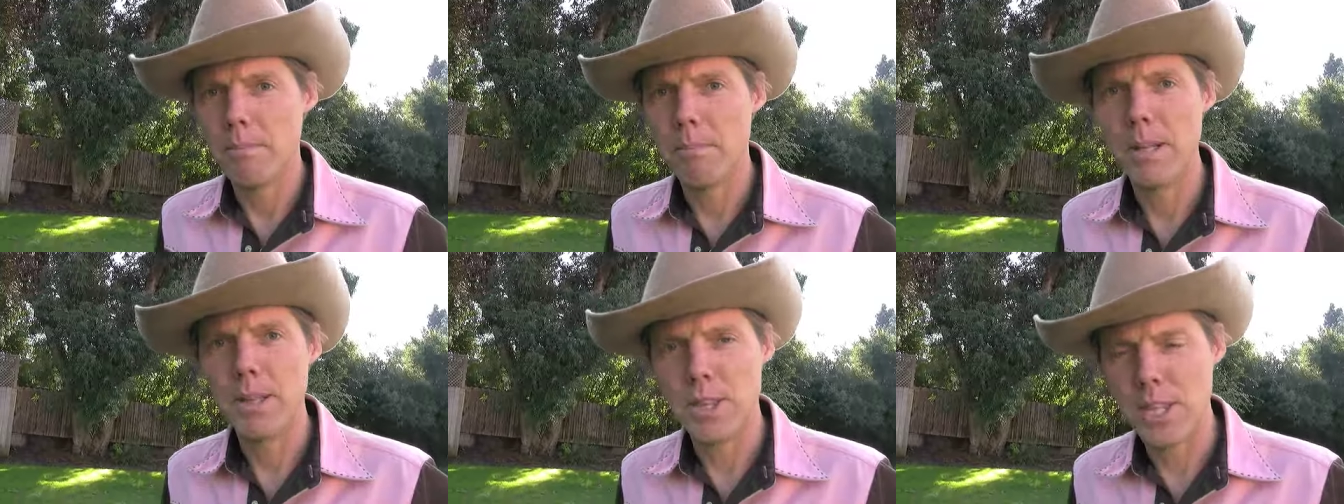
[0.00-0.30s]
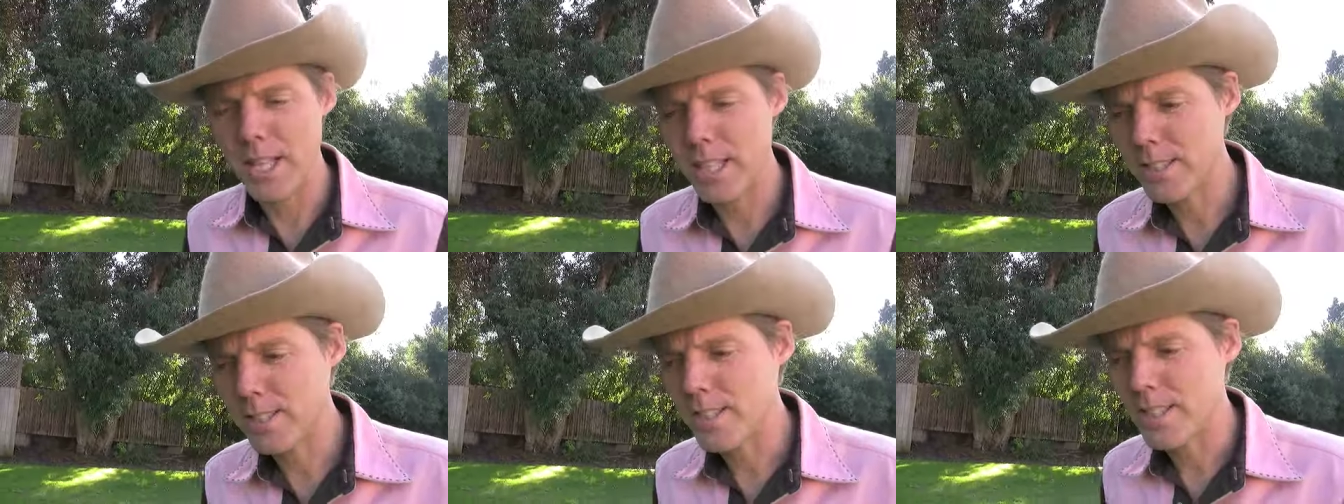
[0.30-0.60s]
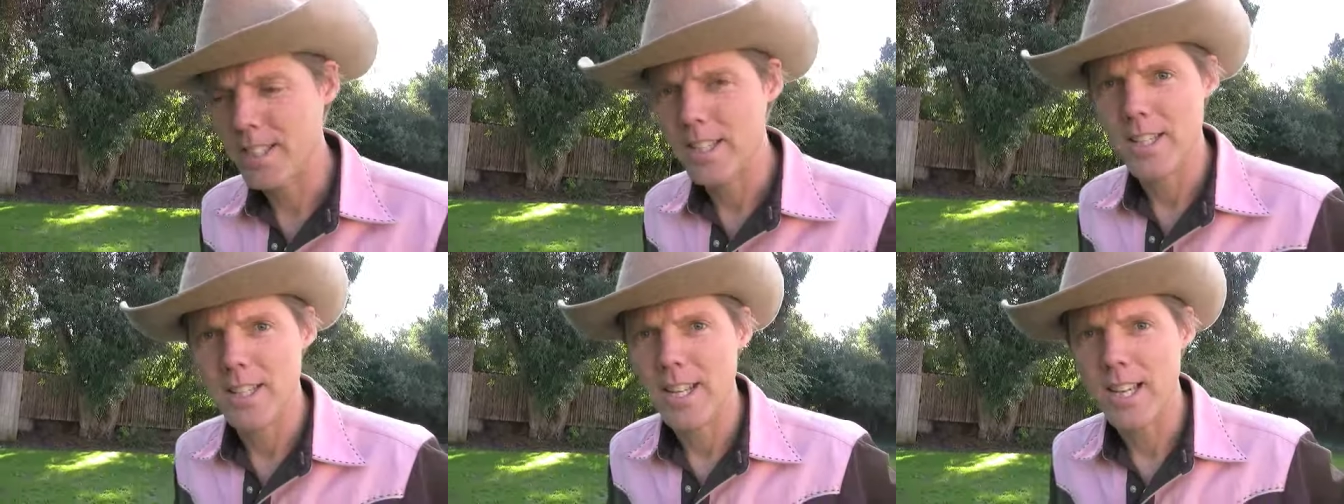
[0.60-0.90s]
But
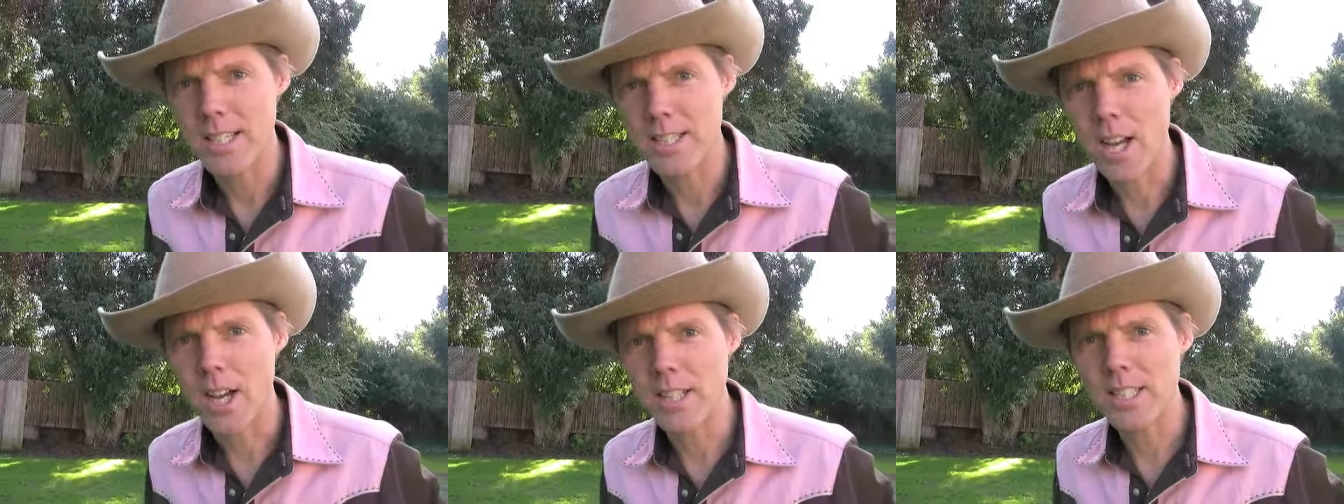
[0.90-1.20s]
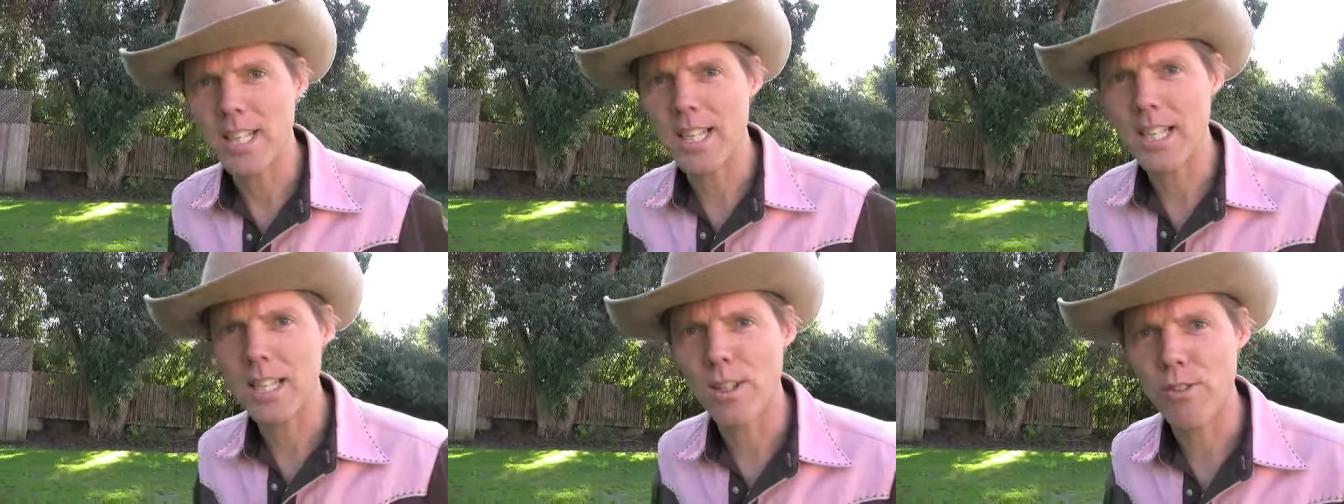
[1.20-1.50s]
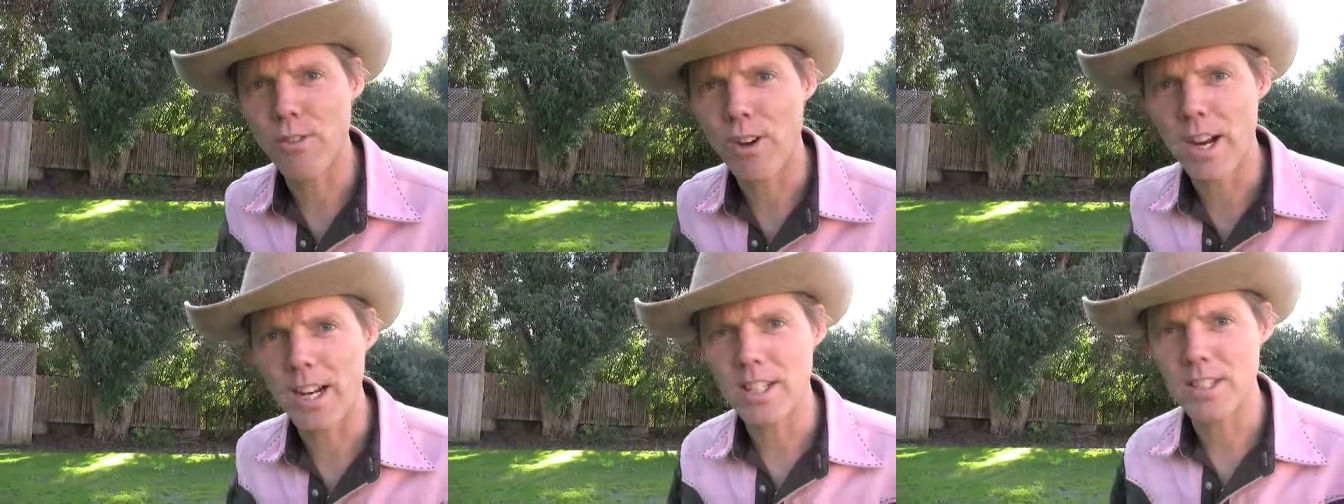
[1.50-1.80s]
this is hunting at
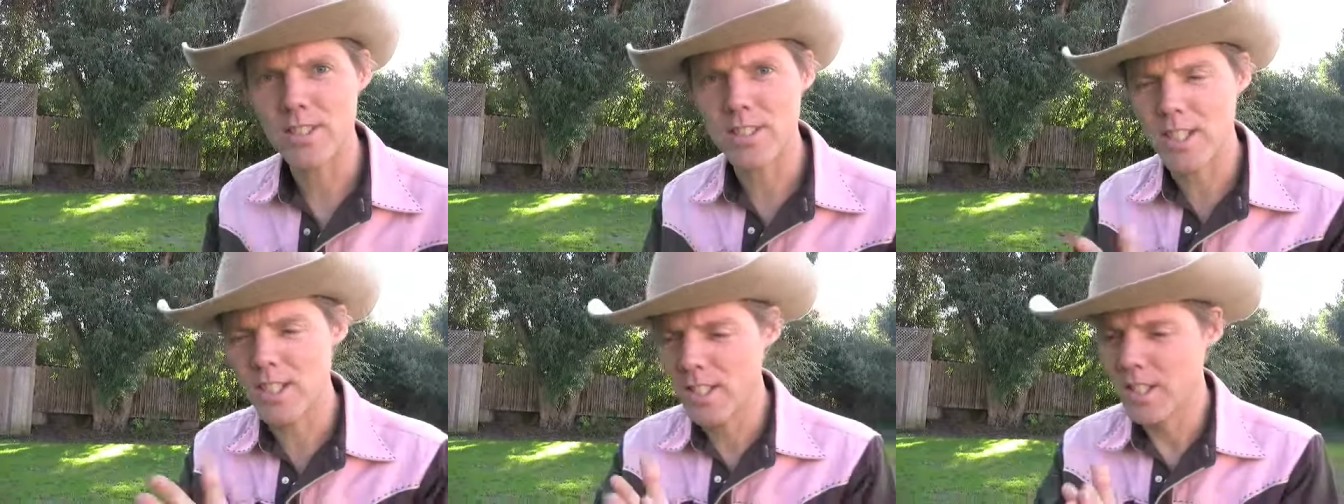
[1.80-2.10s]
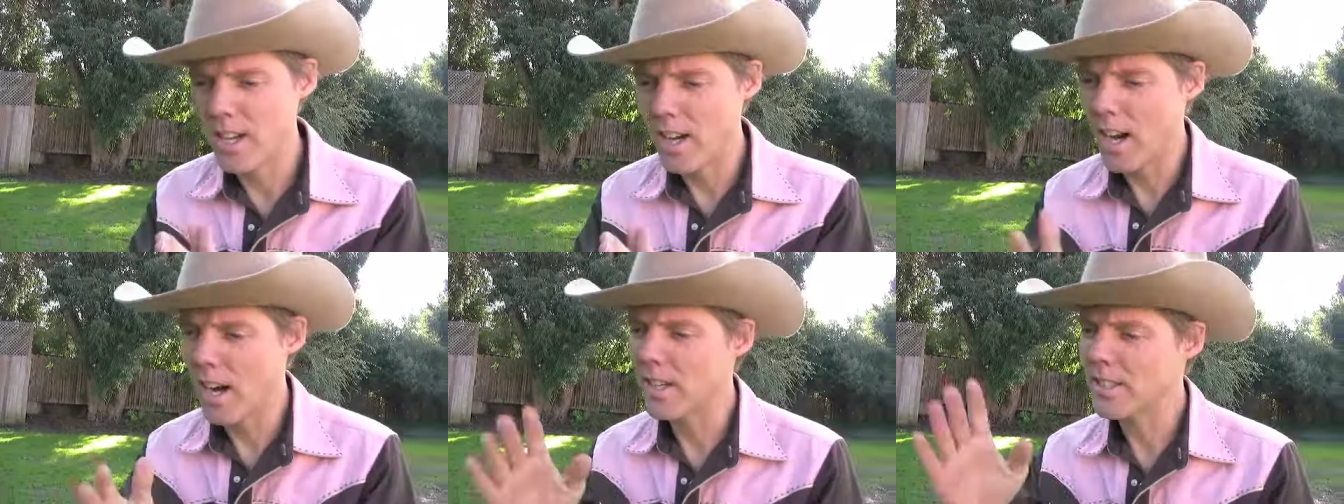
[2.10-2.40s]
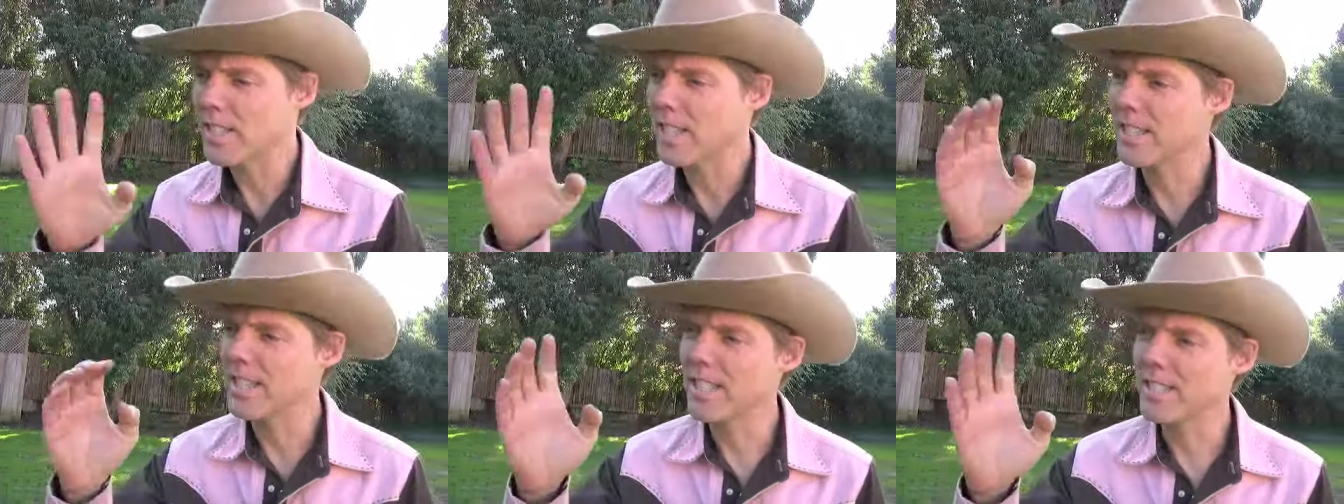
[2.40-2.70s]
its finest.
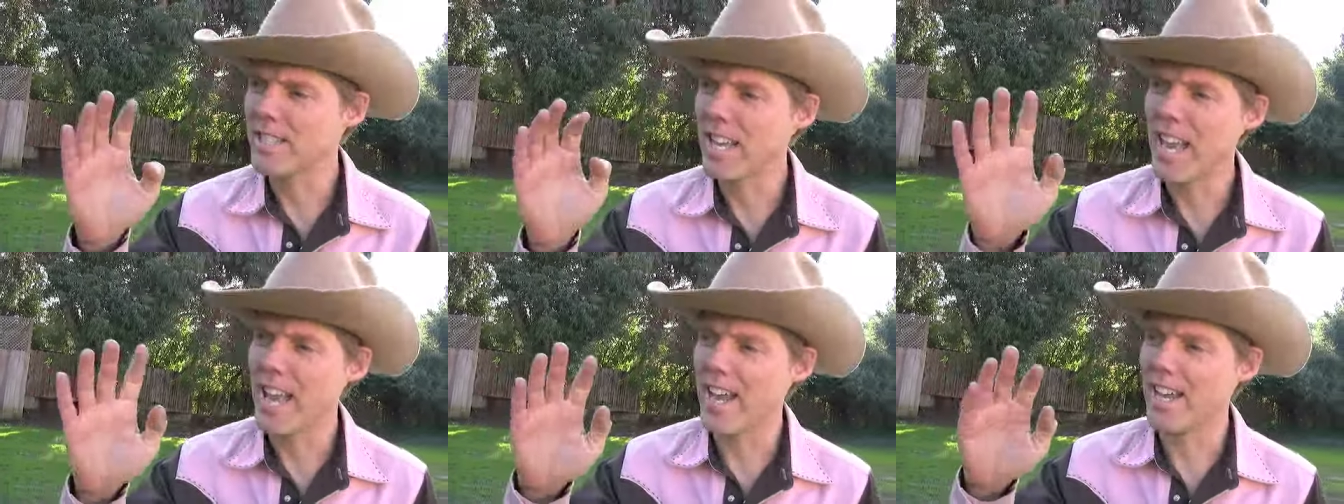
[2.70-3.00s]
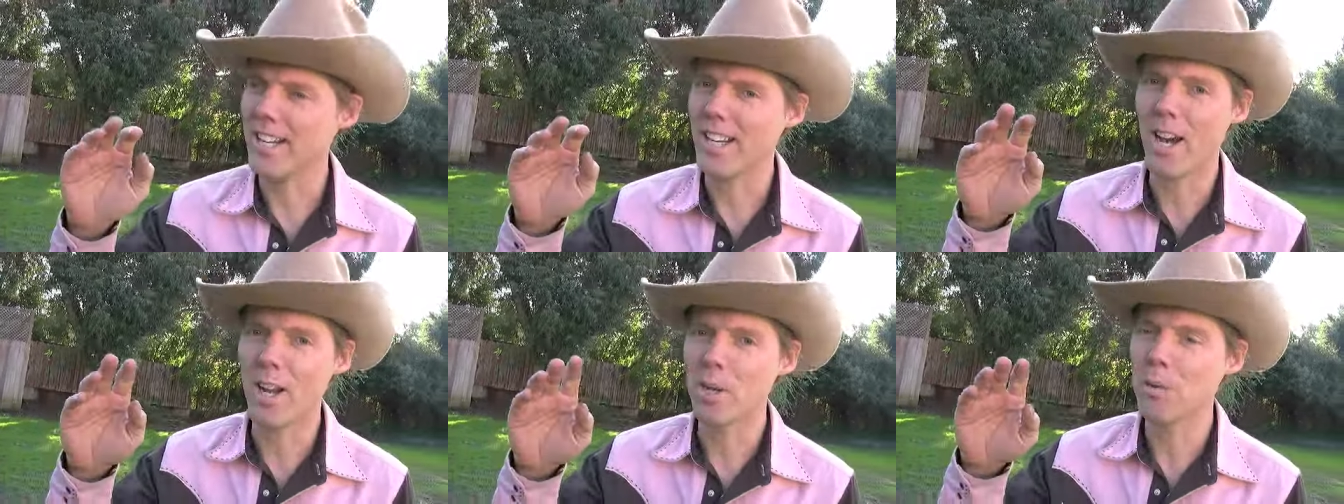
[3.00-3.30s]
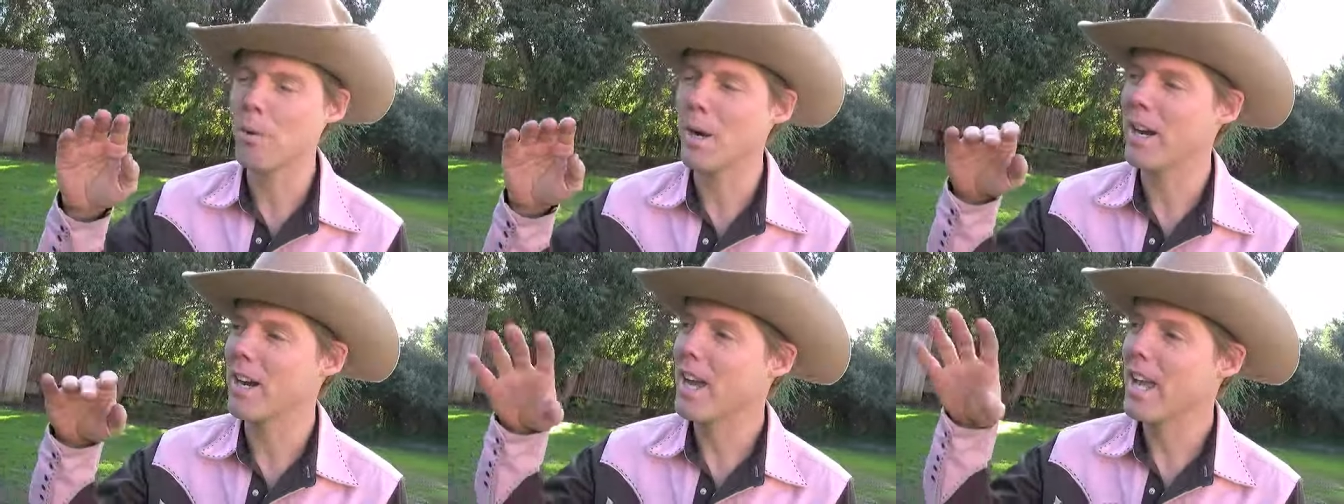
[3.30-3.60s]
Hunting this hand,
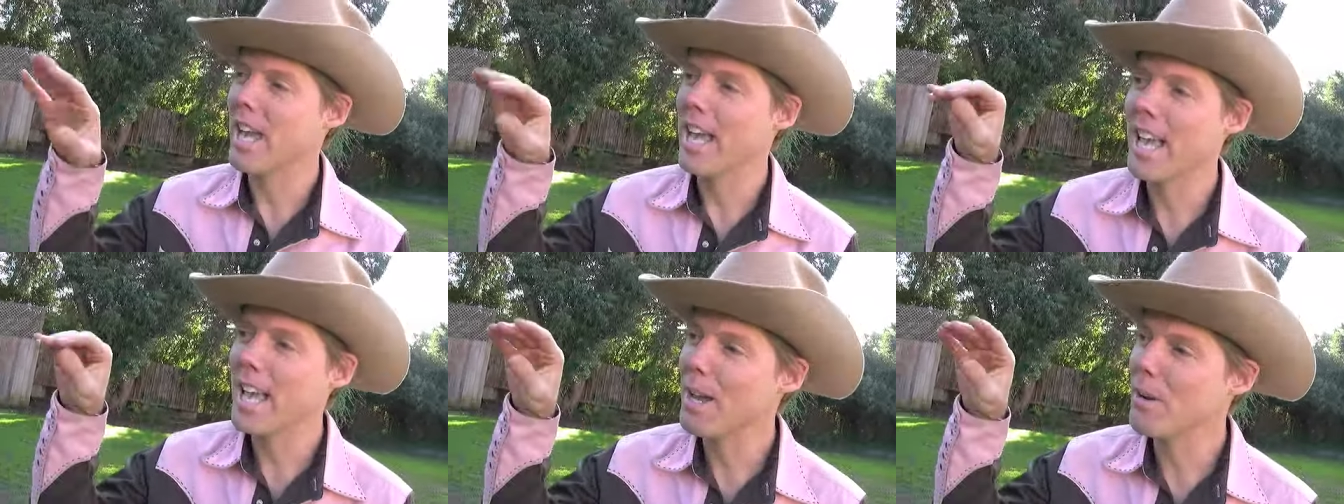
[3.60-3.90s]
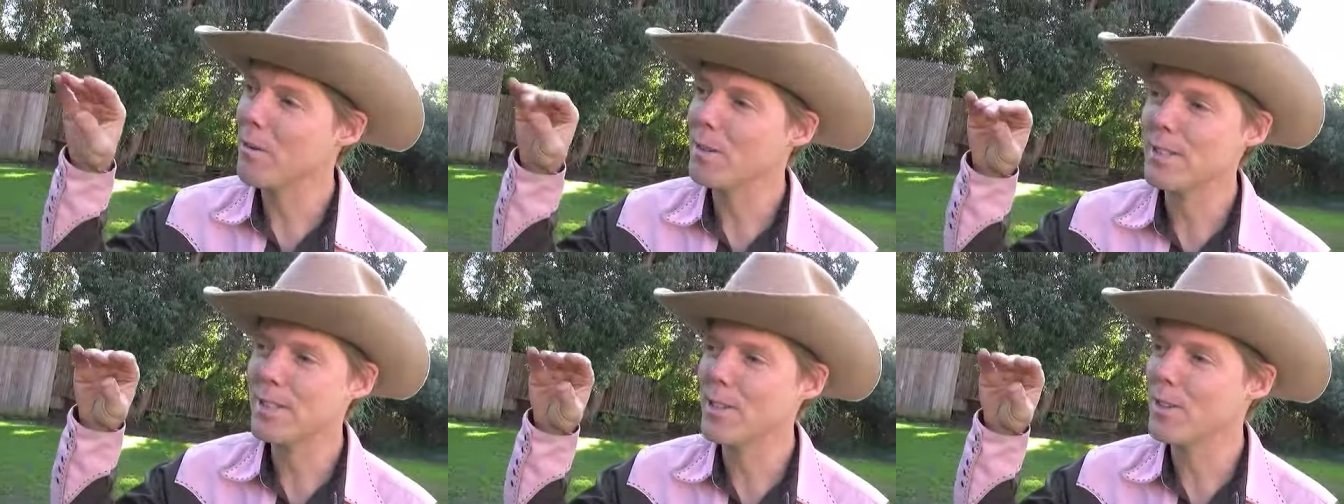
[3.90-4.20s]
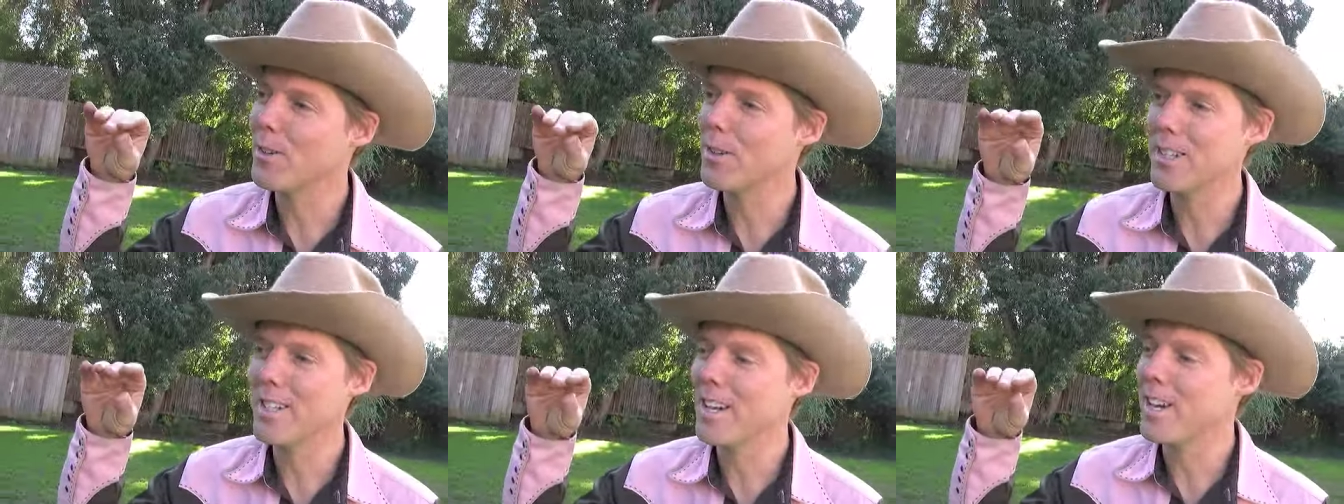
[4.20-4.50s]
unaware. Hey, what's
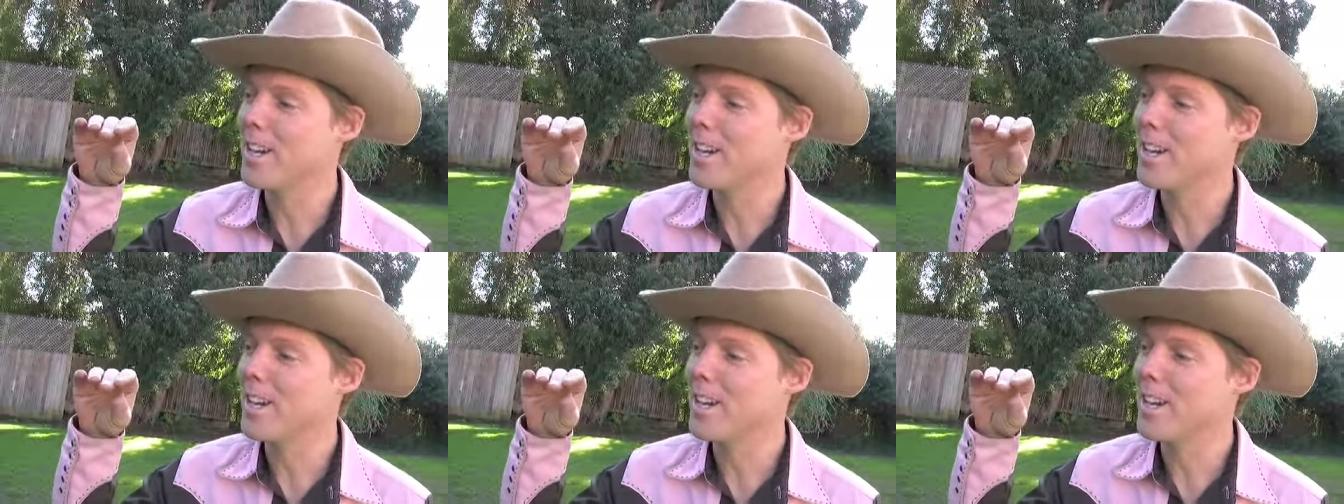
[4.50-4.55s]
going